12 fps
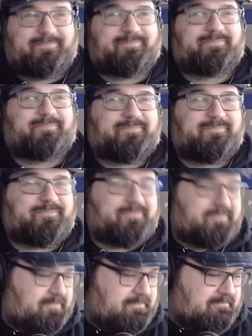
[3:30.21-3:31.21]

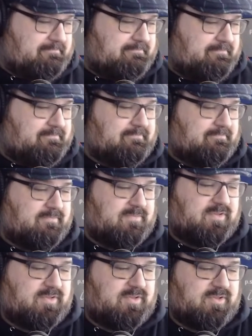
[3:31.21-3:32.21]

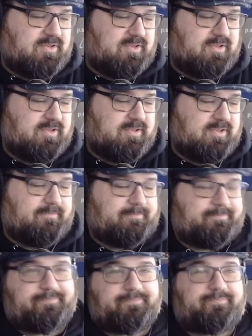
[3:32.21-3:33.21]

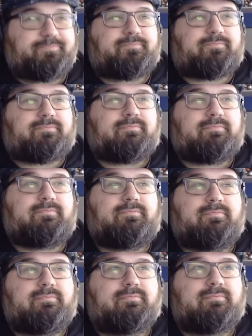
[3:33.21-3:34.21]

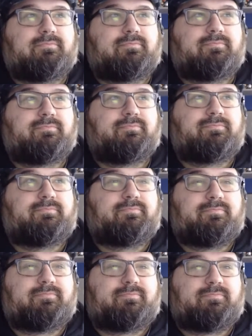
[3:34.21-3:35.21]

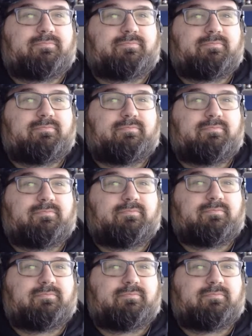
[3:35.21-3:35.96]
(silent)